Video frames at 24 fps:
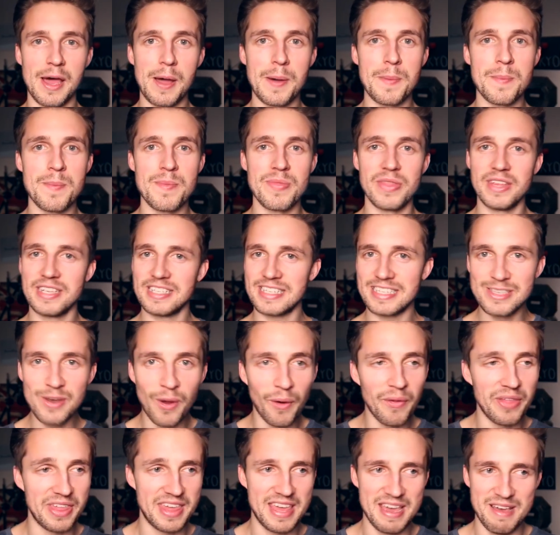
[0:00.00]
not
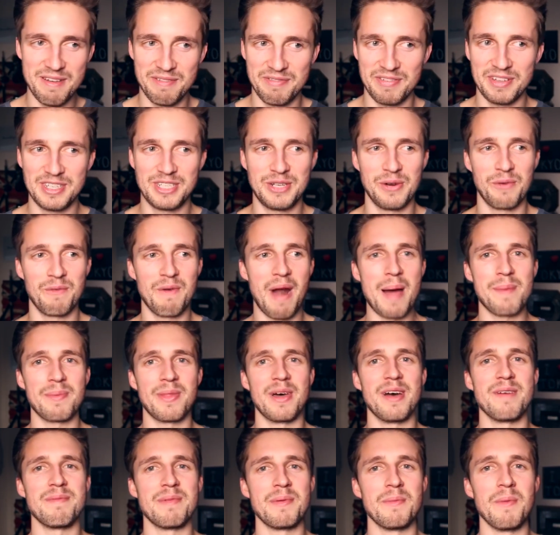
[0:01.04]
the official rap
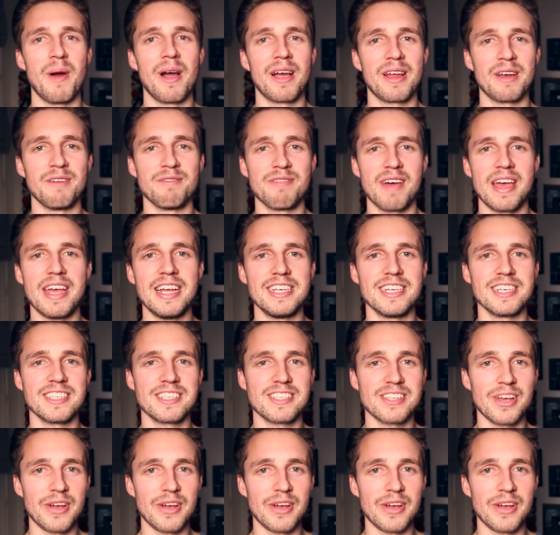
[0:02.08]
that I've been working on for ages.